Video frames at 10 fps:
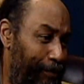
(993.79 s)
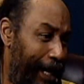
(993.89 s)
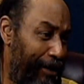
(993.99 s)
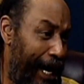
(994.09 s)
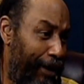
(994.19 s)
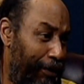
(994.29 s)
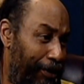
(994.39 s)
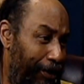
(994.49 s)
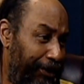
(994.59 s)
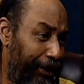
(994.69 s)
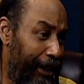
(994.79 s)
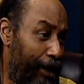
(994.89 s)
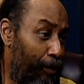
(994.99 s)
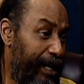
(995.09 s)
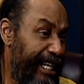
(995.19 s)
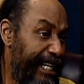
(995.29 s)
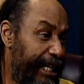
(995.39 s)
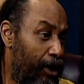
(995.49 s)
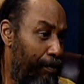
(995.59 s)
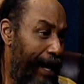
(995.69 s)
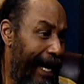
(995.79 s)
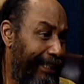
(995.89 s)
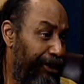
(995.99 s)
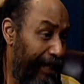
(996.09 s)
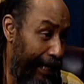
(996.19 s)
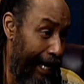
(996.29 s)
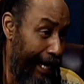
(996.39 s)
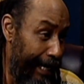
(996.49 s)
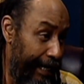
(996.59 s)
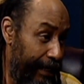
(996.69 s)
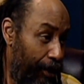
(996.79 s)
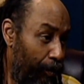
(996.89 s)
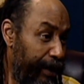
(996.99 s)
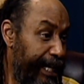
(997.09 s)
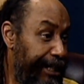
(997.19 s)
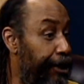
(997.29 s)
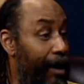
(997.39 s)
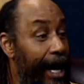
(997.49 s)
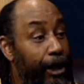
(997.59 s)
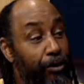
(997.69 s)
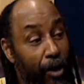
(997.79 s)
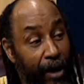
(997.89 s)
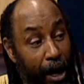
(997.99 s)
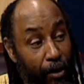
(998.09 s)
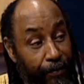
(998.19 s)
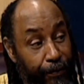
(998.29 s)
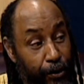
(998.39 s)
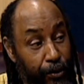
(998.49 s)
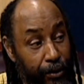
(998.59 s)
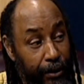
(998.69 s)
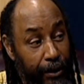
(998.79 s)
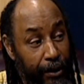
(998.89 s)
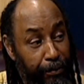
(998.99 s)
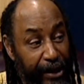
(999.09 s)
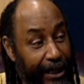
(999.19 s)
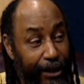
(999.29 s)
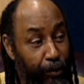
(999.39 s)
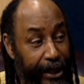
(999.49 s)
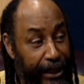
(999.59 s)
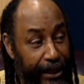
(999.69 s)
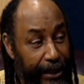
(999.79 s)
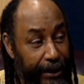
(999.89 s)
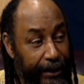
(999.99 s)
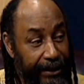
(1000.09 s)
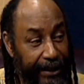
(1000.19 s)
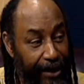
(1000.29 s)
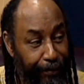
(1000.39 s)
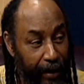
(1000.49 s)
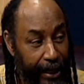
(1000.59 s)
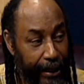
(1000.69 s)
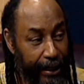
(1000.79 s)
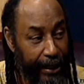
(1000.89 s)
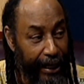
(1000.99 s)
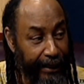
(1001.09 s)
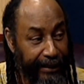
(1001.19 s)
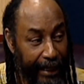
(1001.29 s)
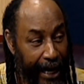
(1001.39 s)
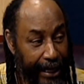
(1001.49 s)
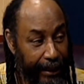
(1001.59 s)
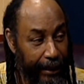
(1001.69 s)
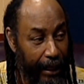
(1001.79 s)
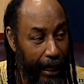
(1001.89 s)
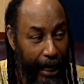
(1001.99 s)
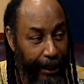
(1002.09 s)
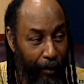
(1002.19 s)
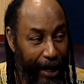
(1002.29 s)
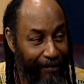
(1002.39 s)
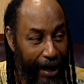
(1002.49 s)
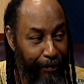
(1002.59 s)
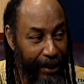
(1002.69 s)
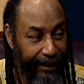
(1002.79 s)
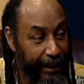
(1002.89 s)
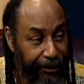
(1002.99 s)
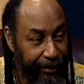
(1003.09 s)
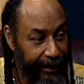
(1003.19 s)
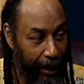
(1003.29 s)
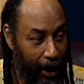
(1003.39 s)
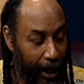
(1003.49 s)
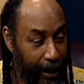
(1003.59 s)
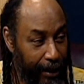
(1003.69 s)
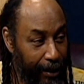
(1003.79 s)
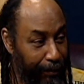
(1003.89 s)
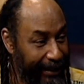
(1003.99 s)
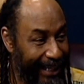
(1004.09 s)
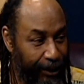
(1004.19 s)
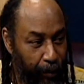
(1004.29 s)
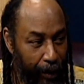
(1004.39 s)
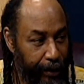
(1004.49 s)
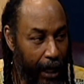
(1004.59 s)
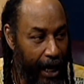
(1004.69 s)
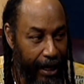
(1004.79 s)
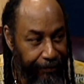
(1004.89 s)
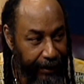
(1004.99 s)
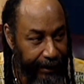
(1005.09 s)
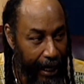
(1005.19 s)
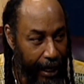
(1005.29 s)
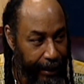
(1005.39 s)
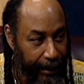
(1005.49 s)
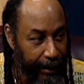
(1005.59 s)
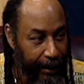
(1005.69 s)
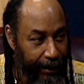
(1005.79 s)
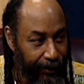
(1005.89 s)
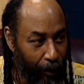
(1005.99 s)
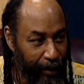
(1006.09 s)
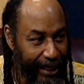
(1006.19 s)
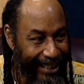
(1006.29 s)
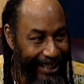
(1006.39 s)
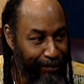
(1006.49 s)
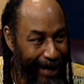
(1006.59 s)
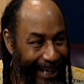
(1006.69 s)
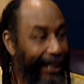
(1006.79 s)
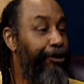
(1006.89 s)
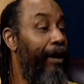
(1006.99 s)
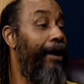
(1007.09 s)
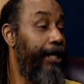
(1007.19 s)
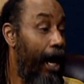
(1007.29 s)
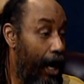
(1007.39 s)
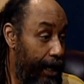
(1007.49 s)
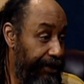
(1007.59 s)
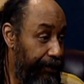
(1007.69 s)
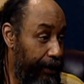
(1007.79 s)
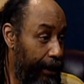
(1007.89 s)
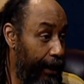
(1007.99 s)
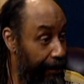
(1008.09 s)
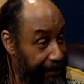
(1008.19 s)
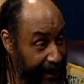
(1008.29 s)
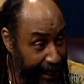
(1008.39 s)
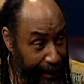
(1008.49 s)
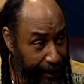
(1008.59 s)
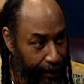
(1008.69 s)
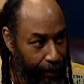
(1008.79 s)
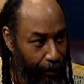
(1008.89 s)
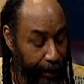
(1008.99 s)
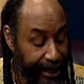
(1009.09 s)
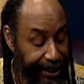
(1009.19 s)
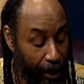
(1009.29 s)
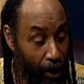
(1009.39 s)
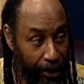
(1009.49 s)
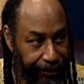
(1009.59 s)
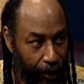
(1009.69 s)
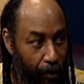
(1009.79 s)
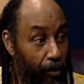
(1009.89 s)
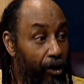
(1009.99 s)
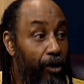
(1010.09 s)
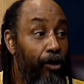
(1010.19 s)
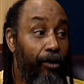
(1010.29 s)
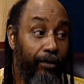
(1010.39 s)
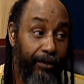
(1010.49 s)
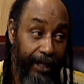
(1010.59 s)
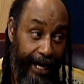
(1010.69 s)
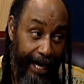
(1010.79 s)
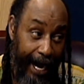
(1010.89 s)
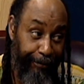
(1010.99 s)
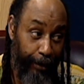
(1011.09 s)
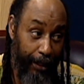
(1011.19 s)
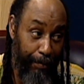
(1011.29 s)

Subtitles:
without agriculture. We need to go back to the land. We need to know how to grow our own food. Piggly Wiggly, Safeway, and Giant don't have our best interests at heart, but that's where we are every Saturday. So we need to get back into our yards. Then we need to also take Africa